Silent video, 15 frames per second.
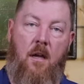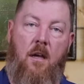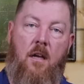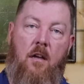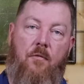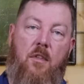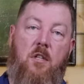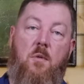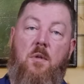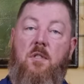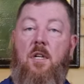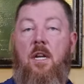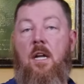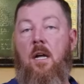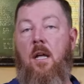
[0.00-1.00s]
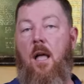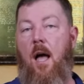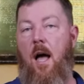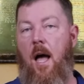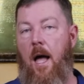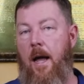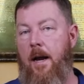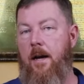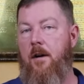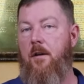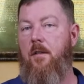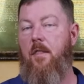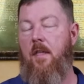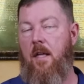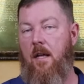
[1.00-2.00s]
If this was sitting higher
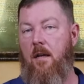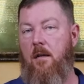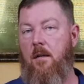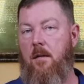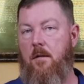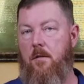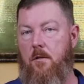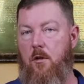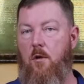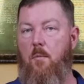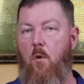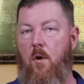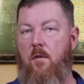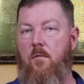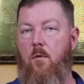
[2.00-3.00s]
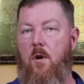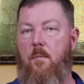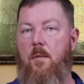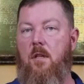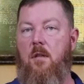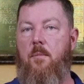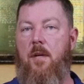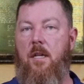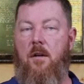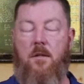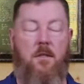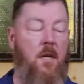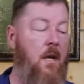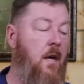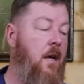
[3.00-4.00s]
than 2.4
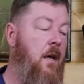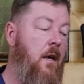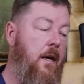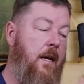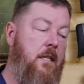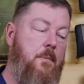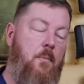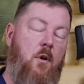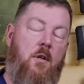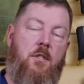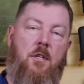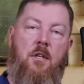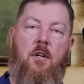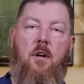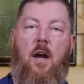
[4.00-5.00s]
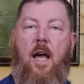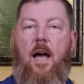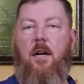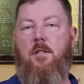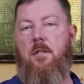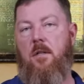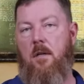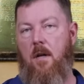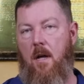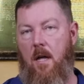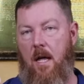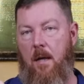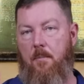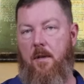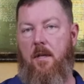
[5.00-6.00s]
millimeters, it's pushing your action
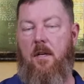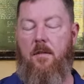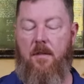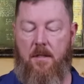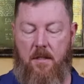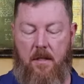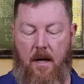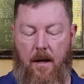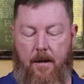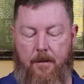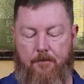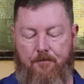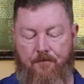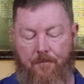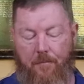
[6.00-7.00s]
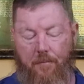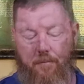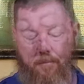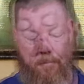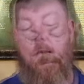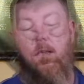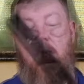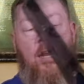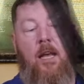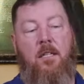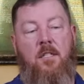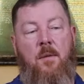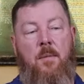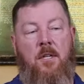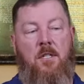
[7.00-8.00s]
up in the stock. The
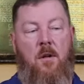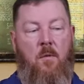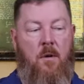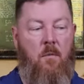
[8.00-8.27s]
next dimension we